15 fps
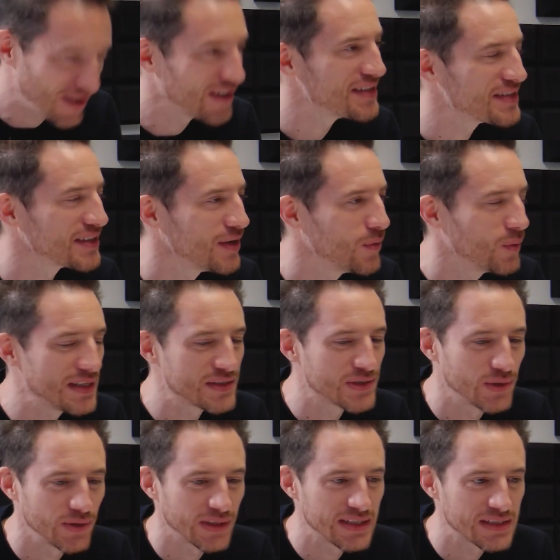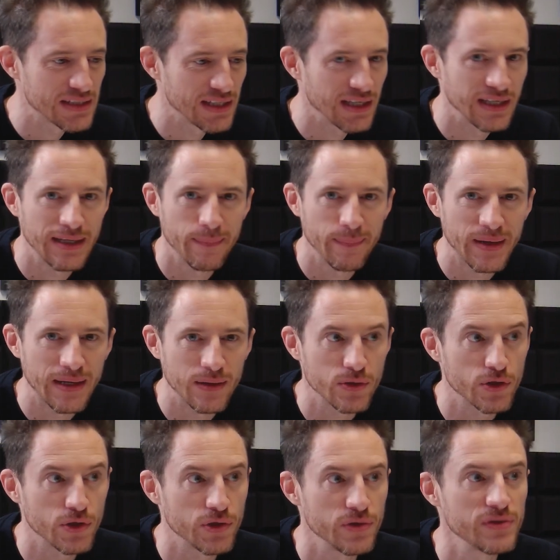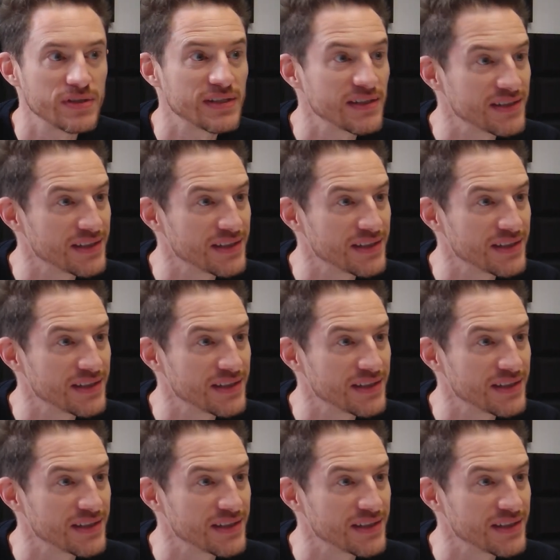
So we're talking today about Q-SYS